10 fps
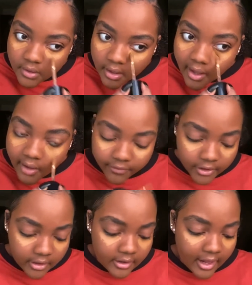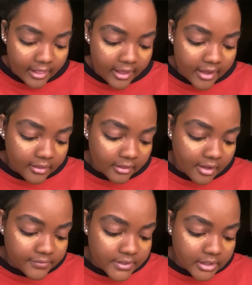ever, and I like
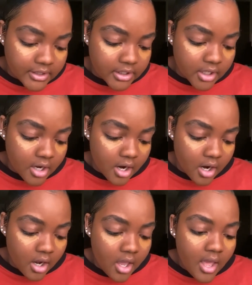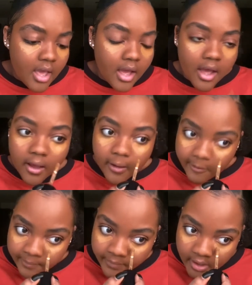love to listen to her.
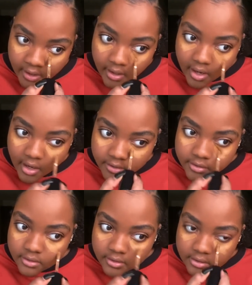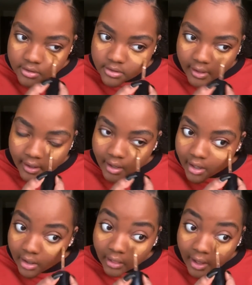I also listen to like
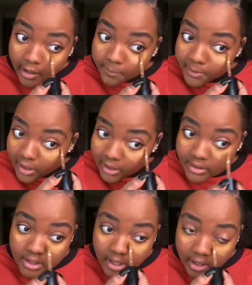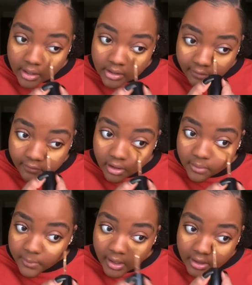a lot of Beyonce,
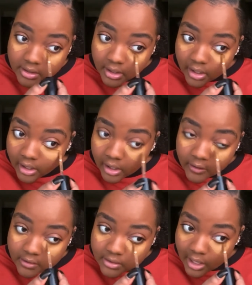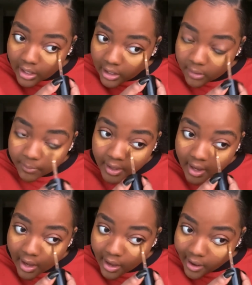definitely Beyonce, Stan,
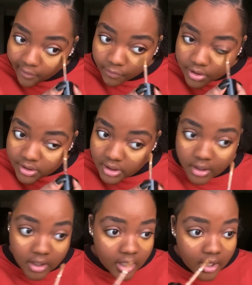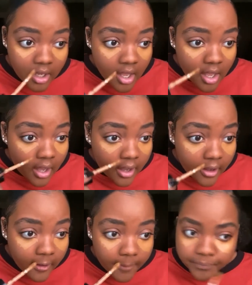Beehive, What's Good,
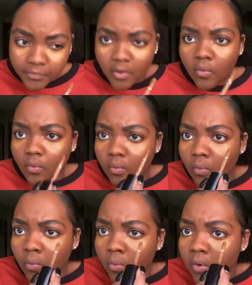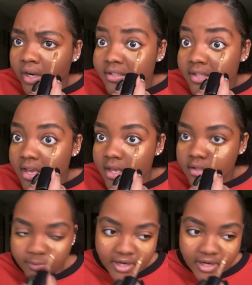what is this?